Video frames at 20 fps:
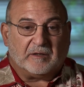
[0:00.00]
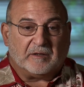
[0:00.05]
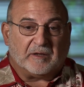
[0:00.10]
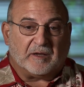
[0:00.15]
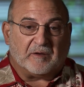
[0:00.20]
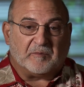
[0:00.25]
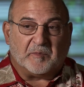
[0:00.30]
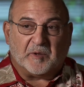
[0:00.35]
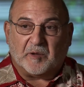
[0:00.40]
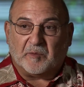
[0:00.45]

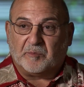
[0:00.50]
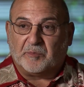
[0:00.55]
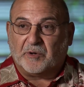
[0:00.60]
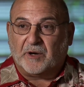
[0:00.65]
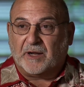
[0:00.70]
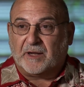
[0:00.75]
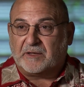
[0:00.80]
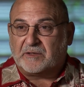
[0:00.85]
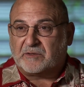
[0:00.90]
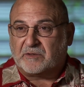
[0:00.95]
give me a
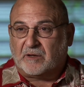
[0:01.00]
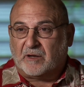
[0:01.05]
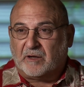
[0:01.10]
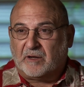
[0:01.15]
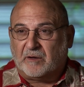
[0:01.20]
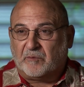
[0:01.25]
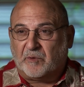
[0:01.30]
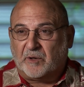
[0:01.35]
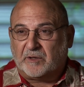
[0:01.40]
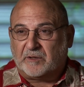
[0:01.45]
break, so
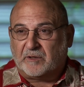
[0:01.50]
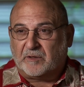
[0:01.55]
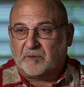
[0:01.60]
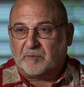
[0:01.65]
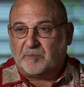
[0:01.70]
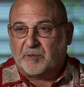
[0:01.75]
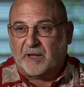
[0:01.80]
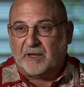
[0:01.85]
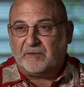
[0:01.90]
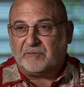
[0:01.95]
I went to
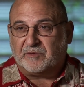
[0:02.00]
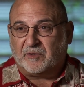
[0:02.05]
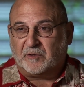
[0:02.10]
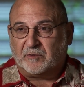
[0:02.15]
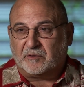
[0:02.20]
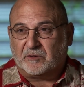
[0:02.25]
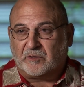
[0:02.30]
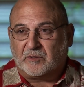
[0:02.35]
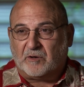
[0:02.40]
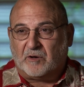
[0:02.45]
the
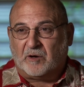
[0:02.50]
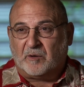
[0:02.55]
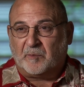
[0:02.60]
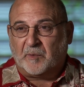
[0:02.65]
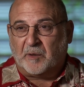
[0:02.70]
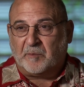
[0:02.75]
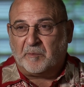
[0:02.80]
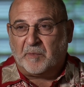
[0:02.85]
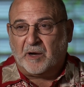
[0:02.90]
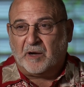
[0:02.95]
payphone to call
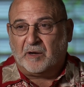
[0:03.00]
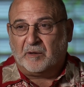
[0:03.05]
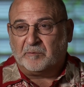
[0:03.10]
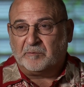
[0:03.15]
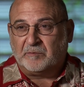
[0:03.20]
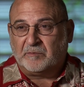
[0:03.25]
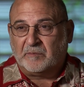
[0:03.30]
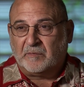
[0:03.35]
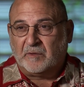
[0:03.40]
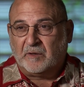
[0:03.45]
my mom